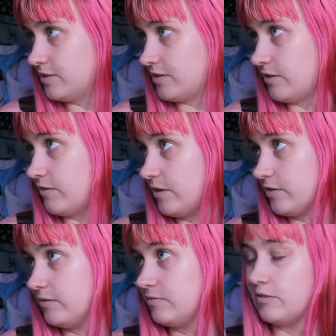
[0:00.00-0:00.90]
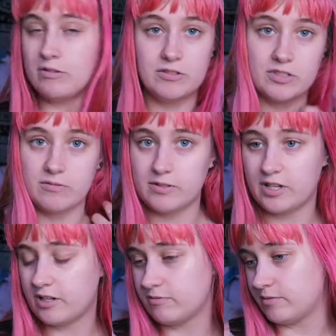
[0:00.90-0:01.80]
So I don't know what's up with
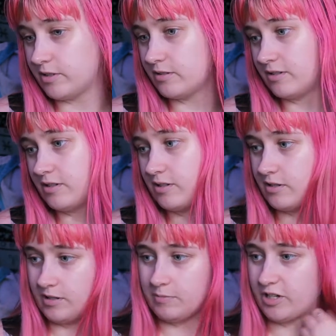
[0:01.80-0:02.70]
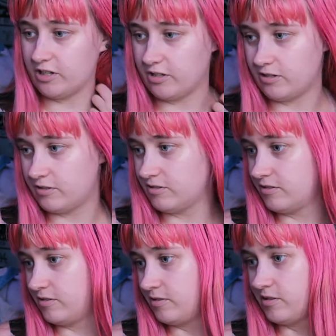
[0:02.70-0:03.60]
that, but I'm not gonna
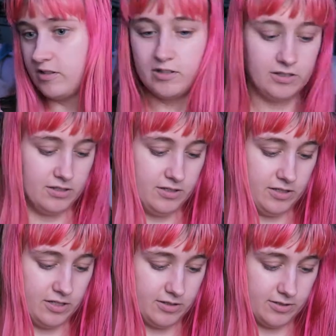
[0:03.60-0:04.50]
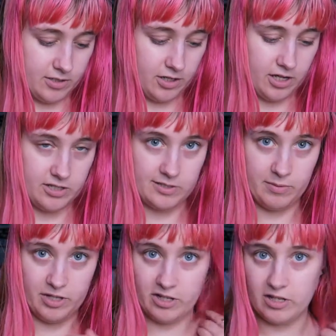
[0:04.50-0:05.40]
get on her case
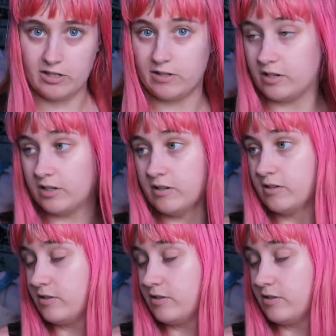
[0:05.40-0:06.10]
about it either,